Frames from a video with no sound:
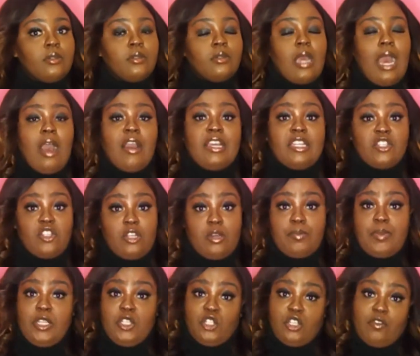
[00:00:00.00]
I'll insert a
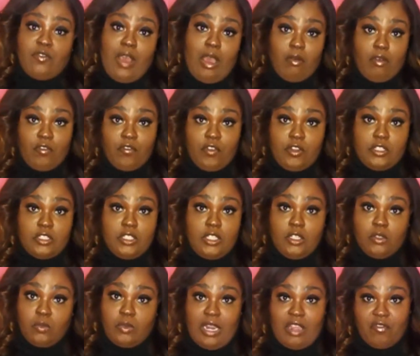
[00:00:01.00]
picture of how it first looked
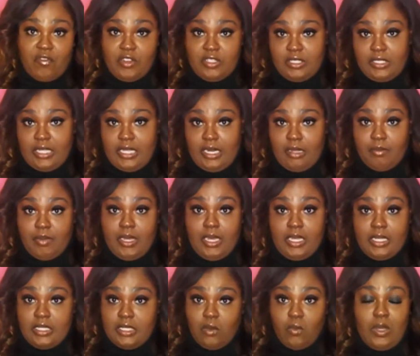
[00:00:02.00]
when I first did it,
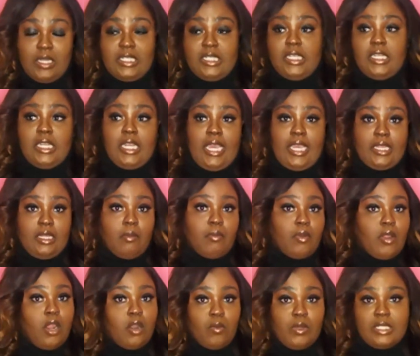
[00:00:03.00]
because it wasn't like the
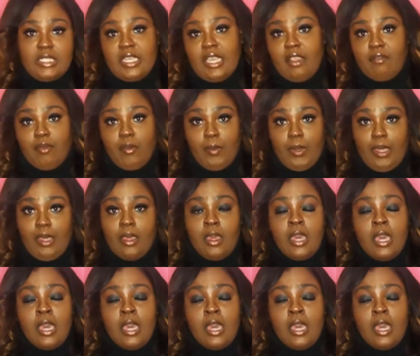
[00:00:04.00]
blonde wasn't everywhere.